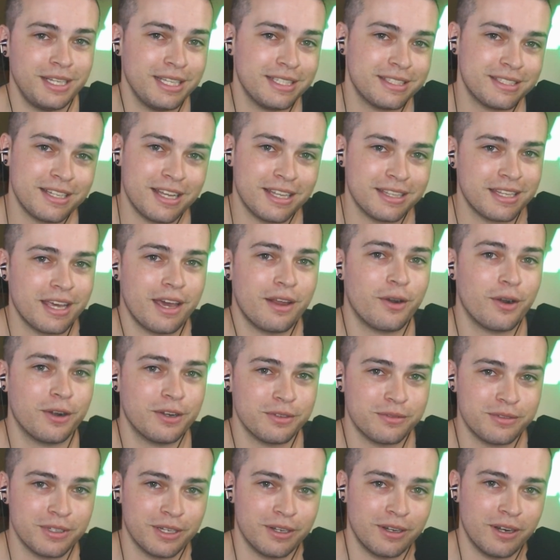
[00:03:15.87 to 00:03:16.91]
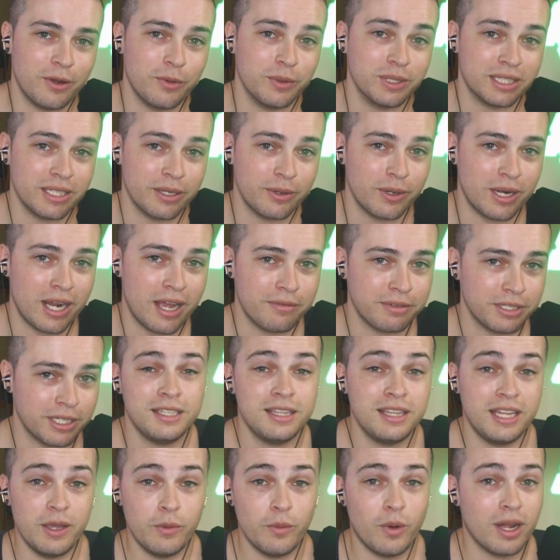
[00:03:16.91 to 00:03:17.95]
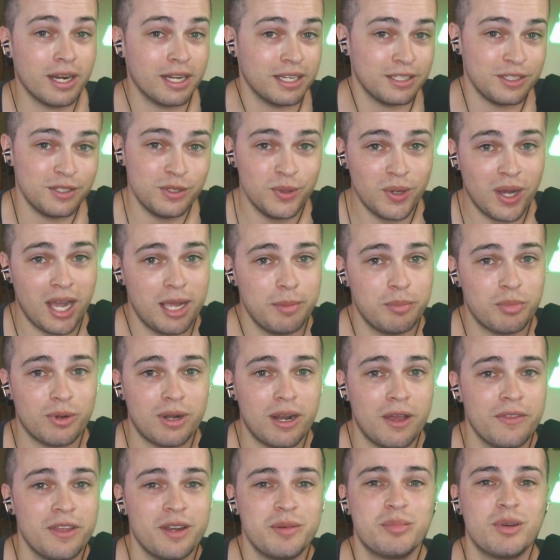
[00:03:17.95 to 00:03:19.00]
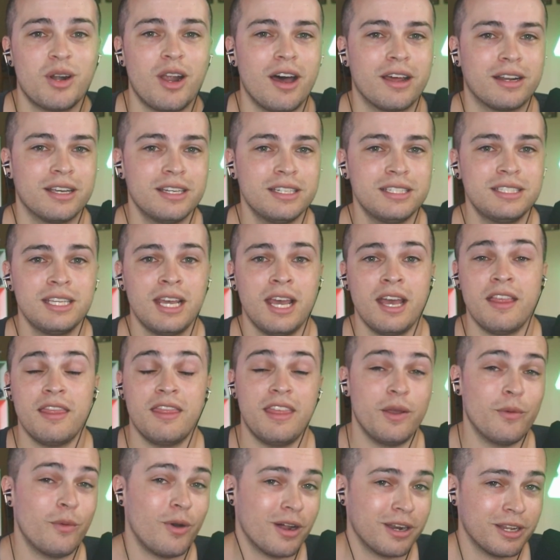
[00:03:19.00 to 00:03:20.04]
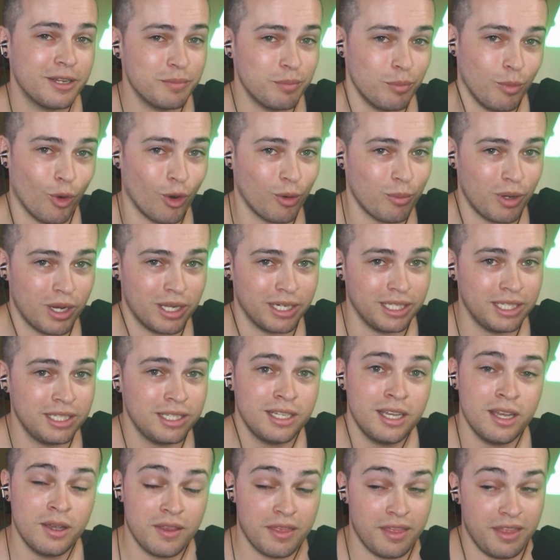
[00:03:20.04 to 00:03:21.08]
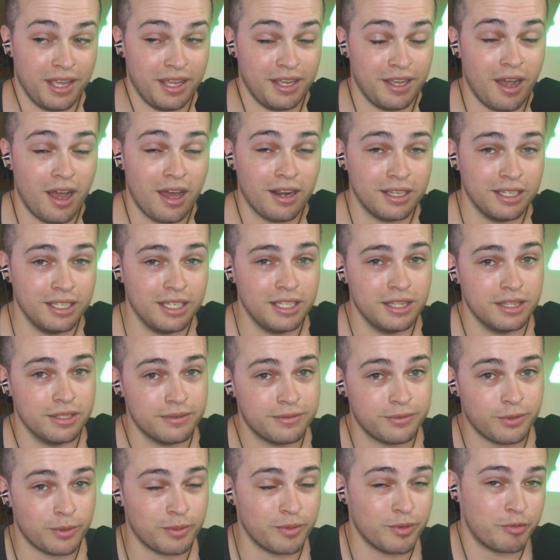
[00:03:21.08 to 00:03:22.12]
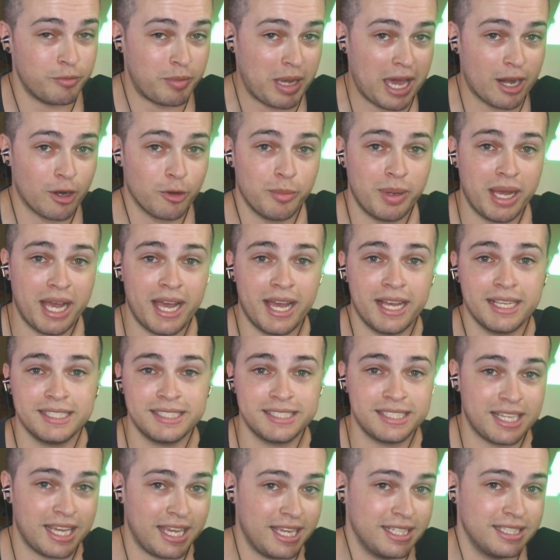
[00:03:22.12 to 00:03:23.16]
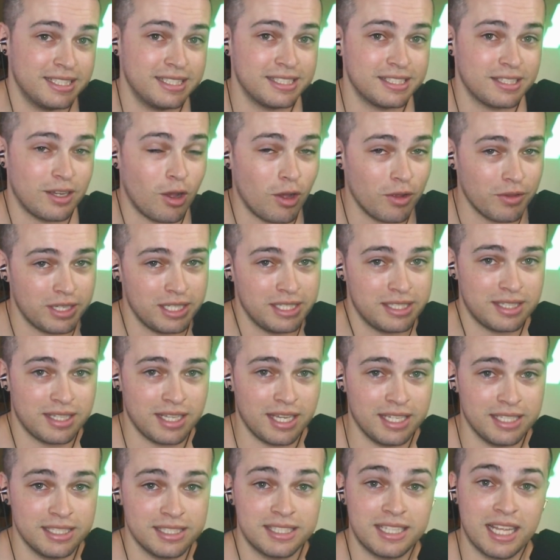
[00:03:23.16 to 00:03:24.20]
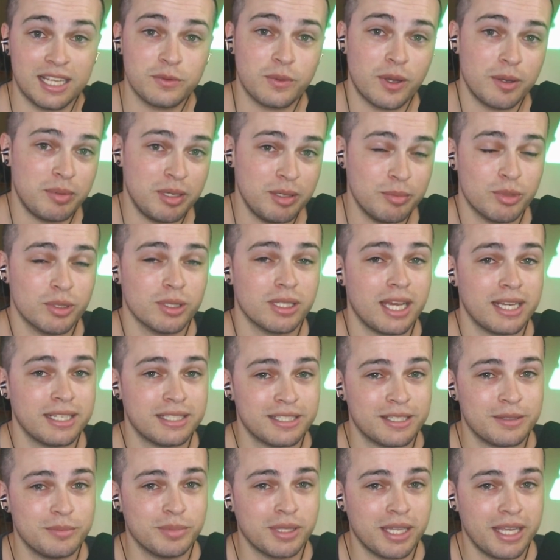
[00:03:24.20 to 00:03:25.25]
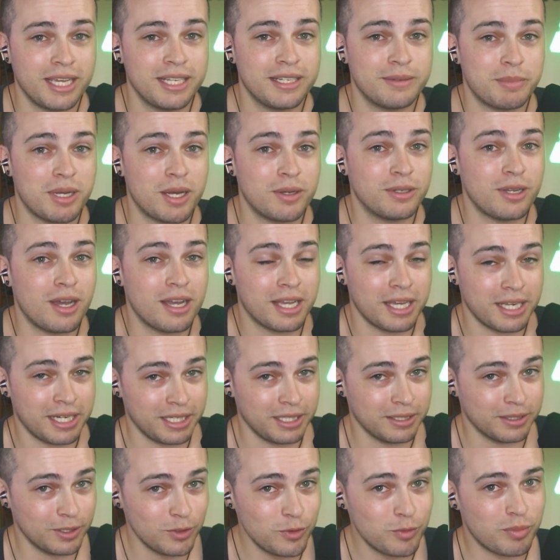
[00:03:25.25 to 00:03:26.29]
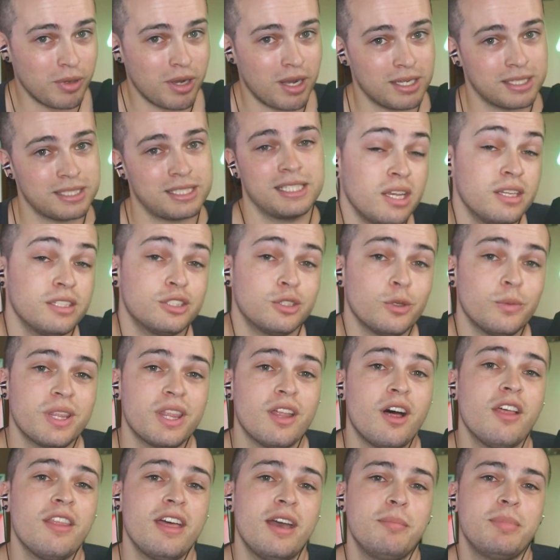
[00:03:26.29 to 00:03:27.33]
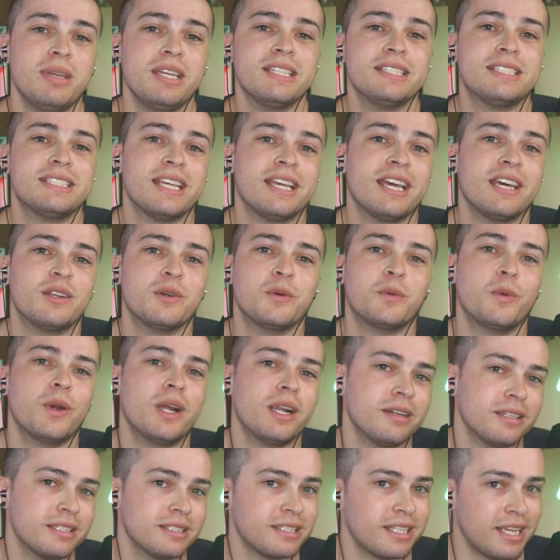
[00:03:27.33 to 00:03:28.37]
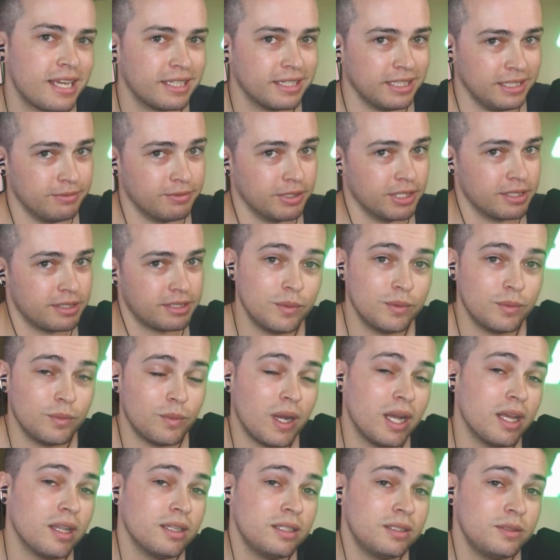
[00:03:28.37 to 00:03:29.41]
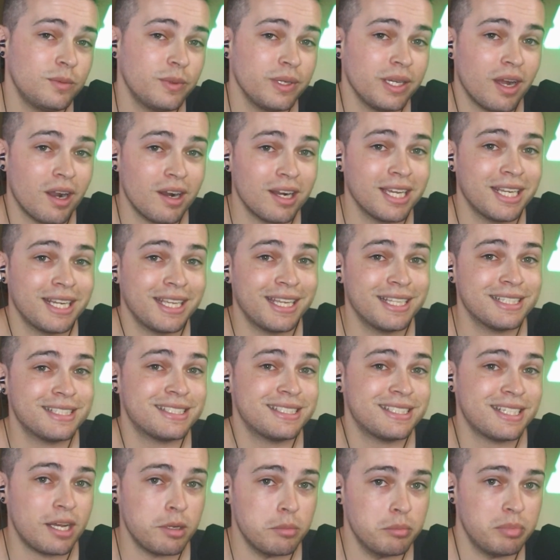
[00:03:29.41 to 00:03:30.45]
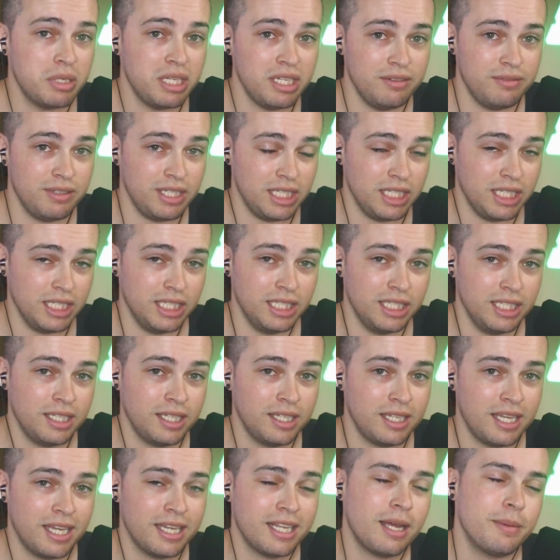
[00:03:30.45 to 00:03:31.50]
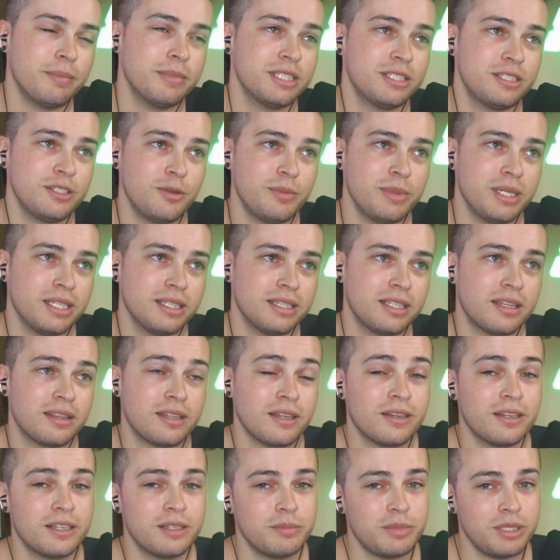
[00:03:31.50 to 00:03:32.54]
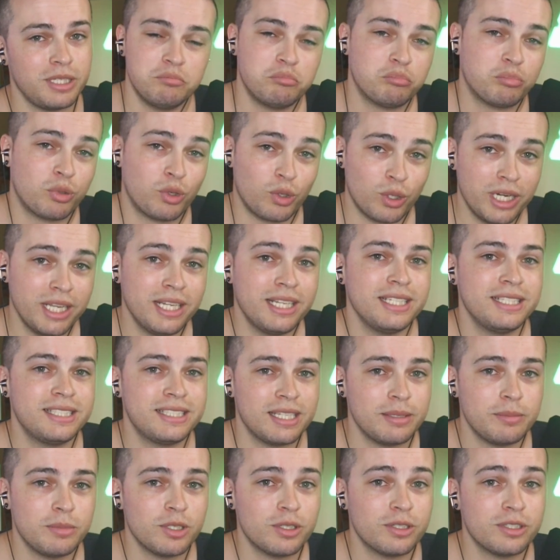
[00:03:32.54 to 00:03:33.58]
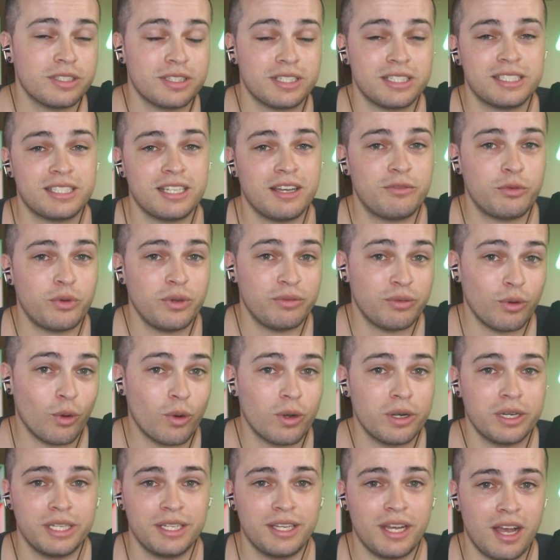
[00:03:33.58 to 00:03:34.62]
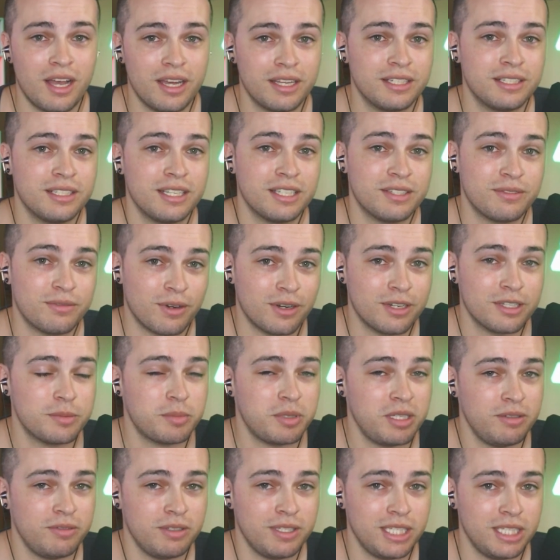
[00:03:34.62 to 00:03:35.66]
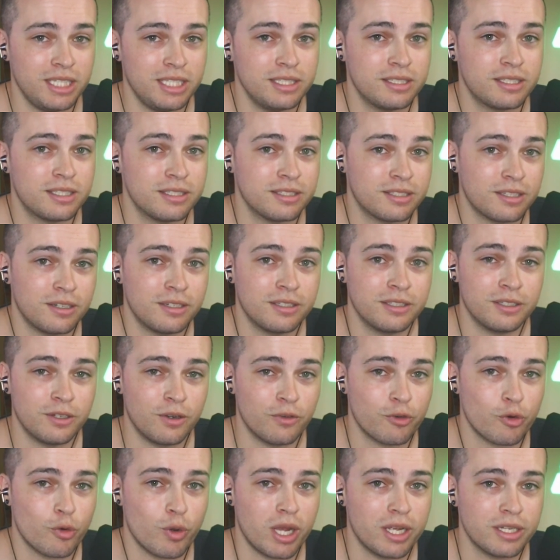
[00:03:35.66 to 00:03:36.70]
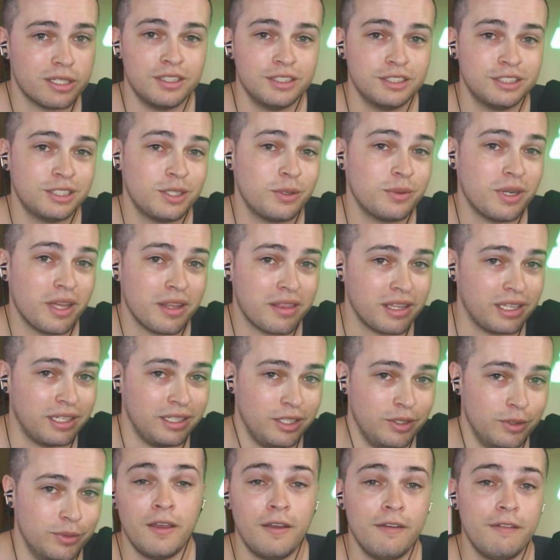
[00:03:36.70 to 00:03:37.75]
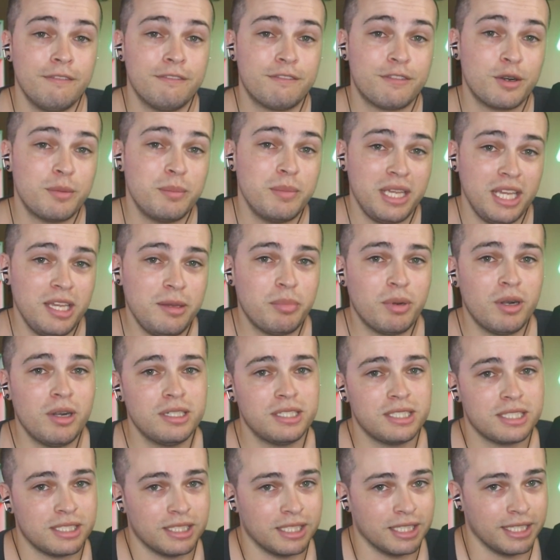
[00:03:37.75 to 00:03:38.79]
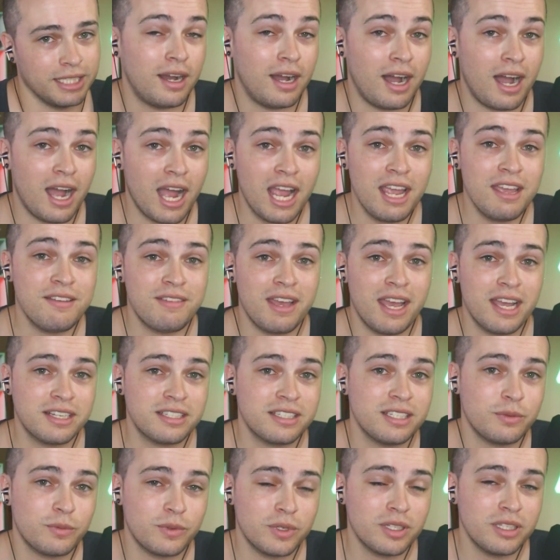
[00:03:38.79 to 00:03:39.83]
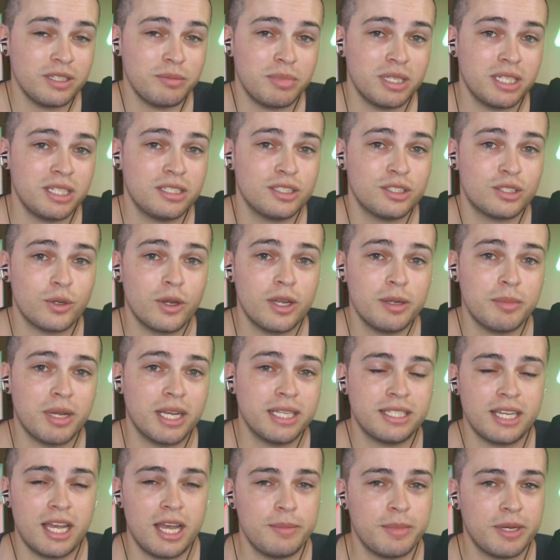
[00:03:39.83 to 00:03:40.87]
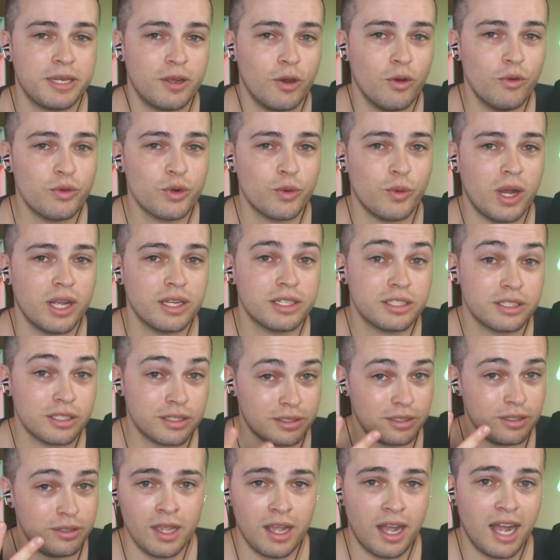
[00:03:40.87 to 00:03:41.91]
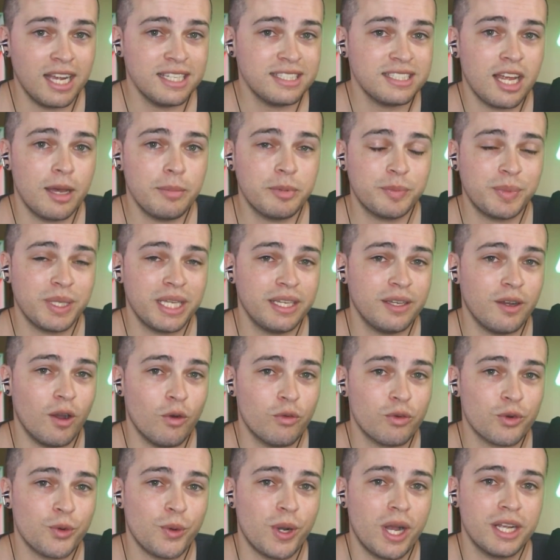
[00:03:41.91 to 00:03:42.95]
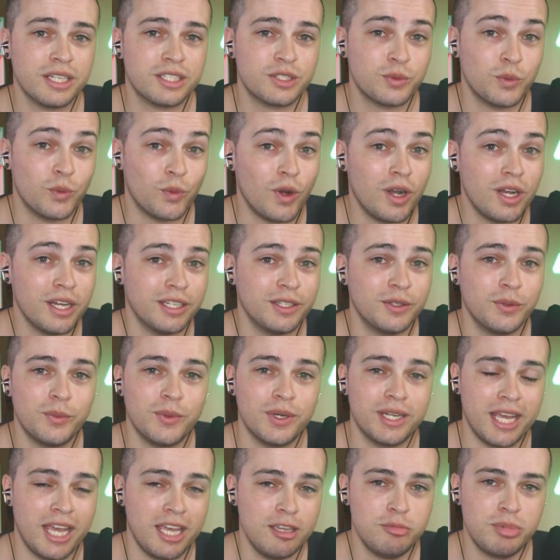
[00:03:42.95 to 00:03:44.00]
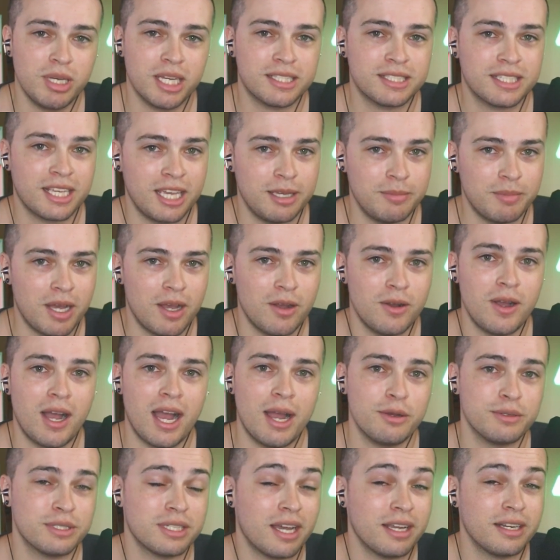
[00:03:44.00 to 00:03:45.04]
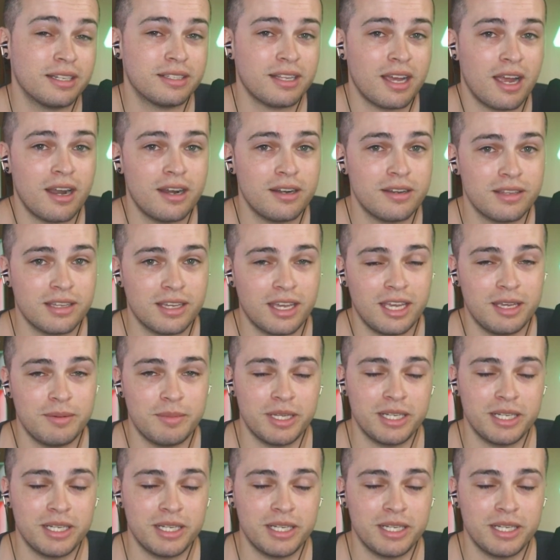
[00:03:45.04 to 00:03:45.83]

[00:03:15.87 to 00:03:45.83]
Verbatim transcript: It's not that hard to figure out what they were after. They wanted new hype around their product, they wanted more money. They got it in the form of battle pass, skins, all these things. That's why people like to complain about not getting loot boxes. So, with all that being said, where does that leave us? Well, we are going to get some PvE and I'm assuming that they're going to be pretty similar to the stuff we've already gotten as far as PvE is concerned in Overwatch, so nothing new. For me personally, I've actually really been enjoying my time on Overwatch 2. I stopped playing Overwatch 1 when Apex came out. I was kind of tired of the game.